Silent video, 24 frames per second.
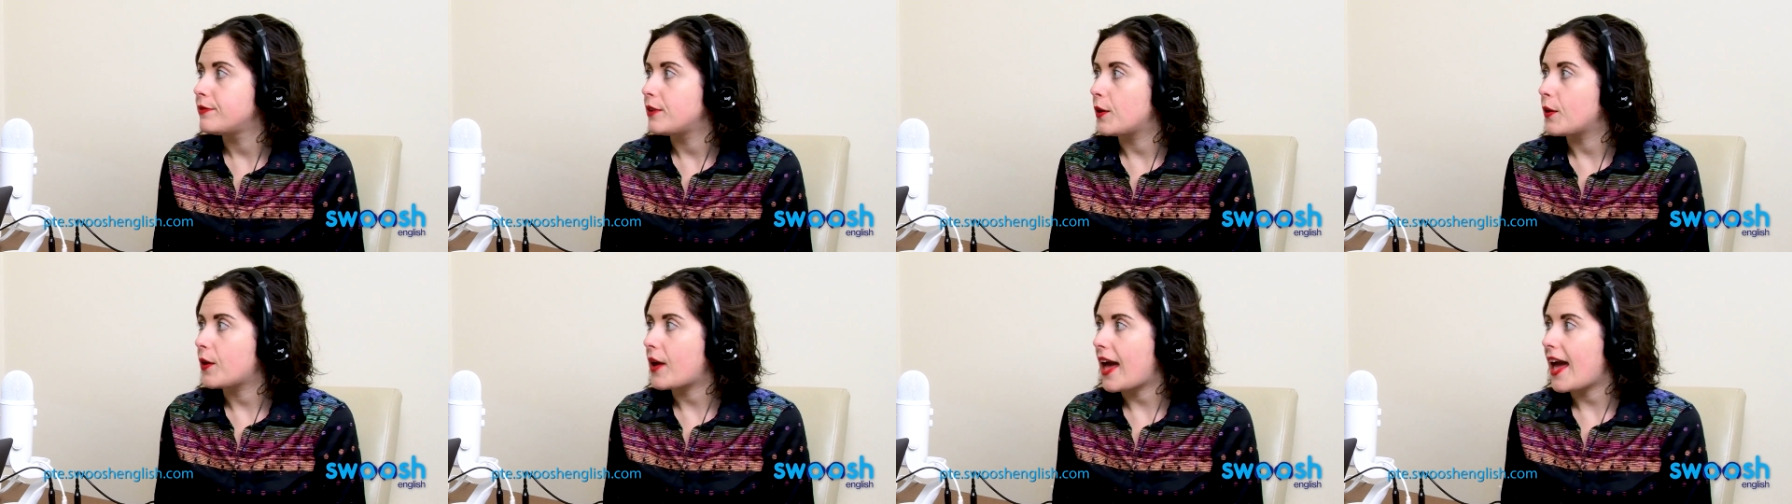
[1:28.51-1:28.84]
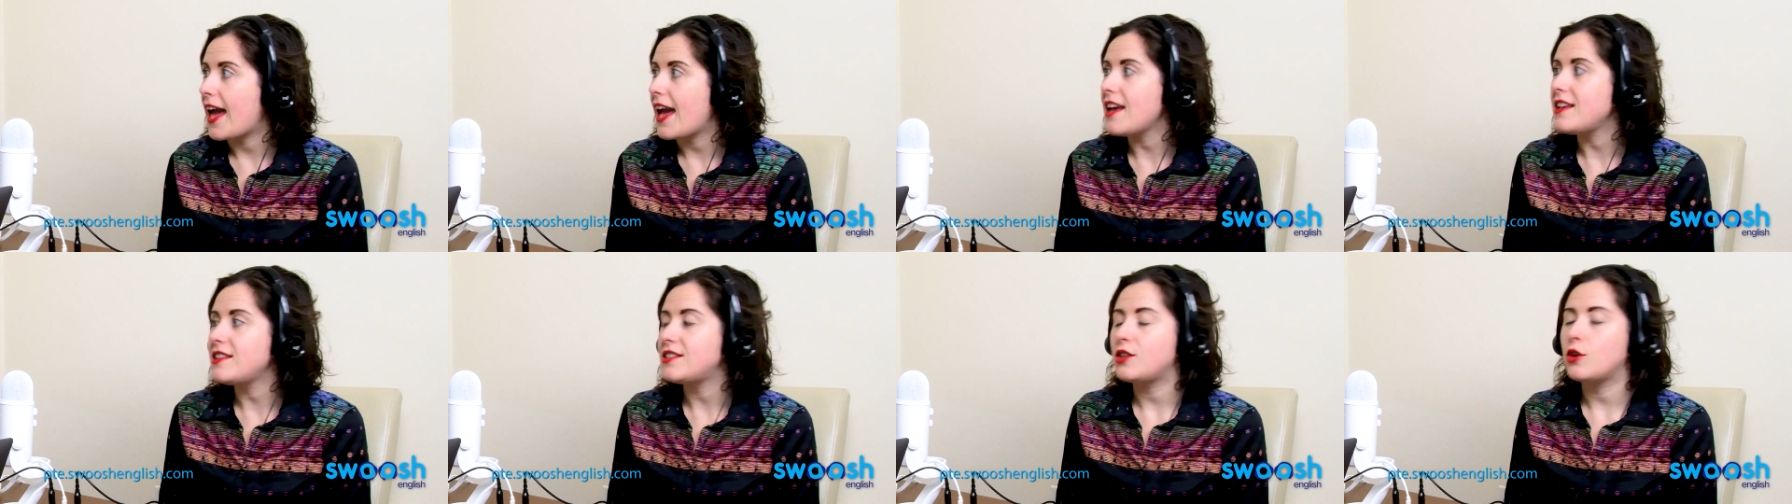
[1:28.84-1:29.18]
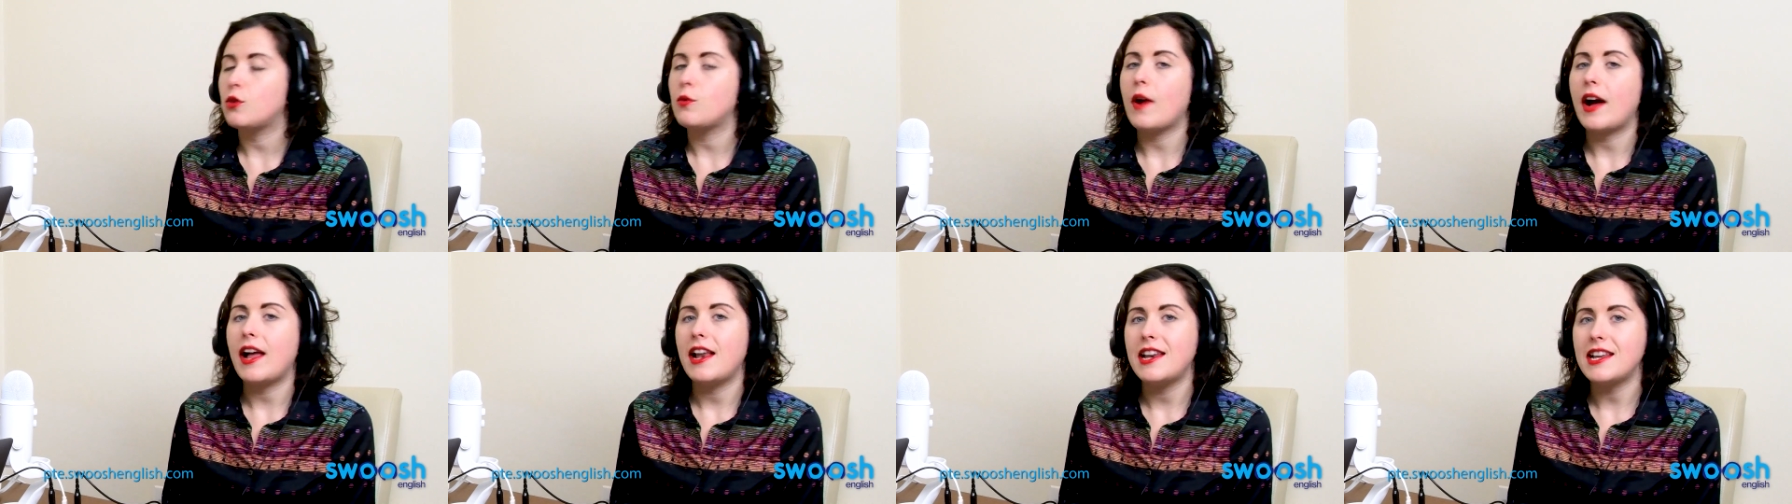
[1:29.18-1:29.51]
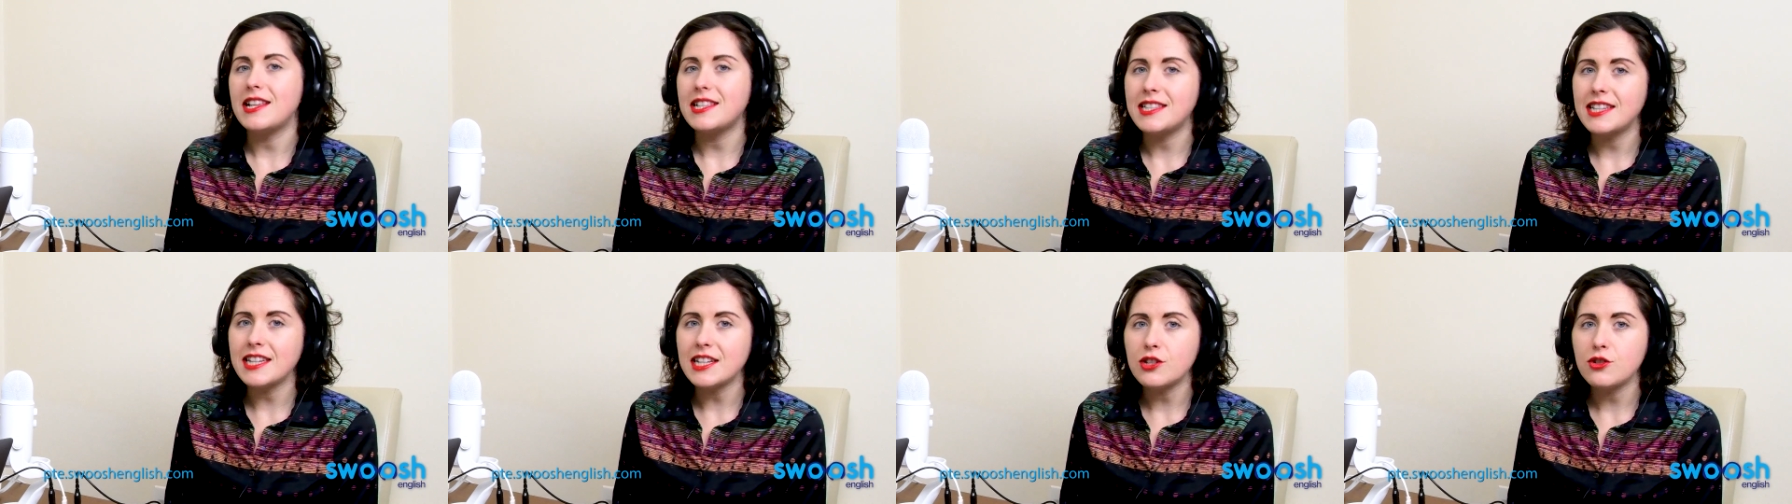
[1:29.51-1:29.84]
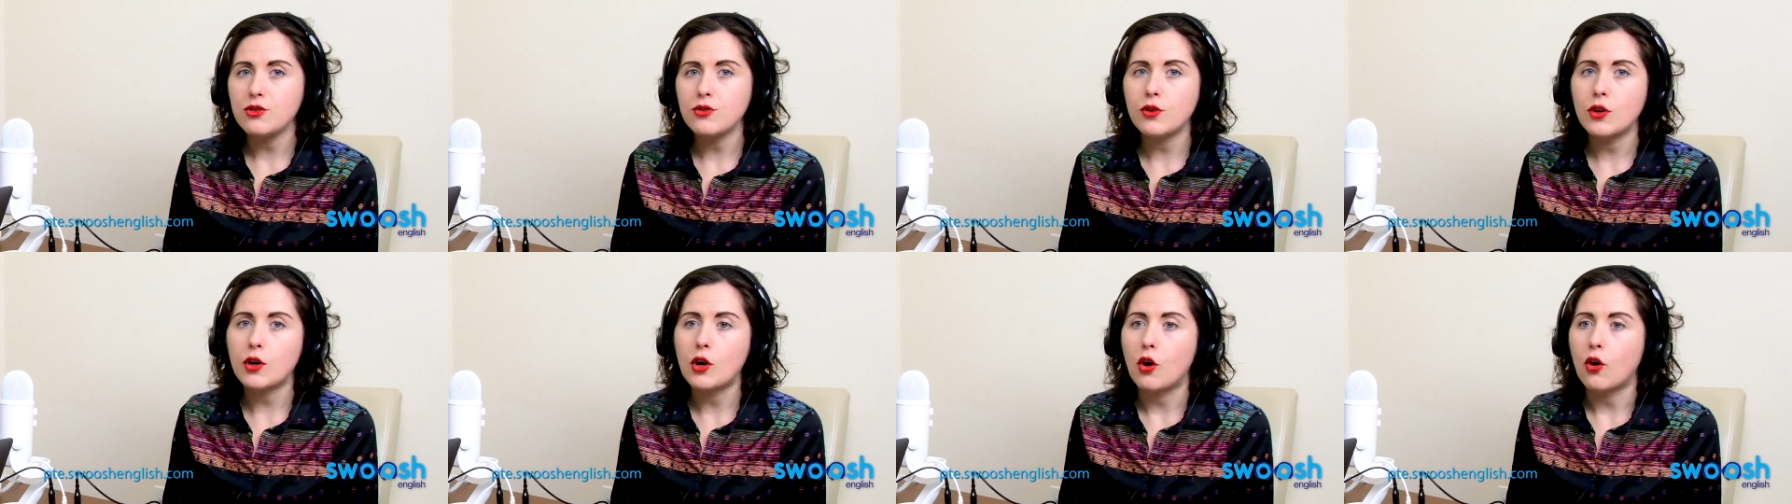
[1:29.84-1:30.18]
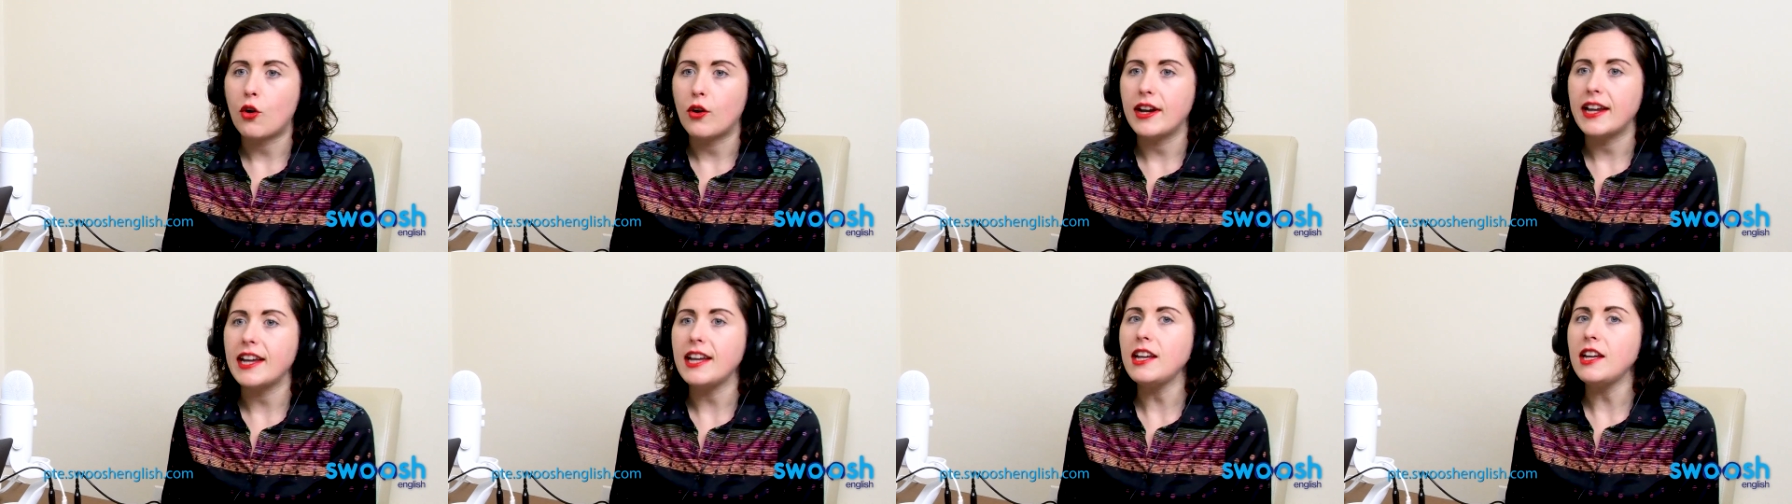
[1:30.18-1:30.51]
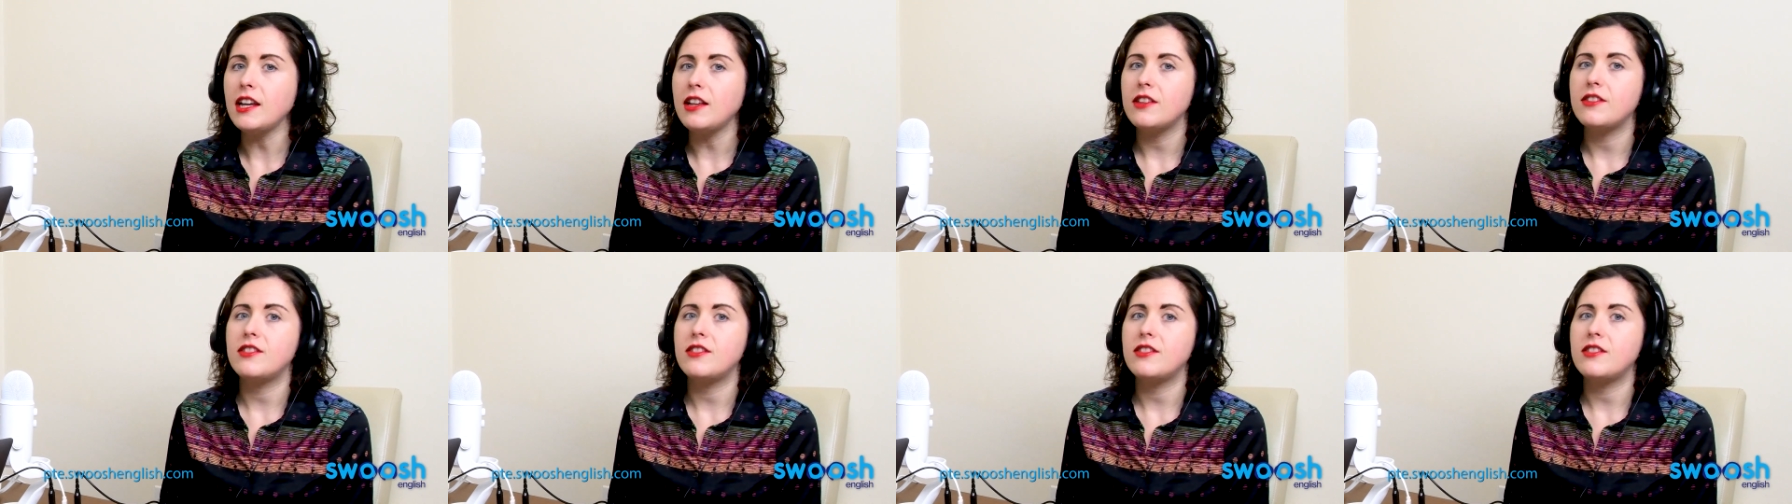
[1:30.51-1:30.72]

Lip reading: Okay, so while listening to the recording,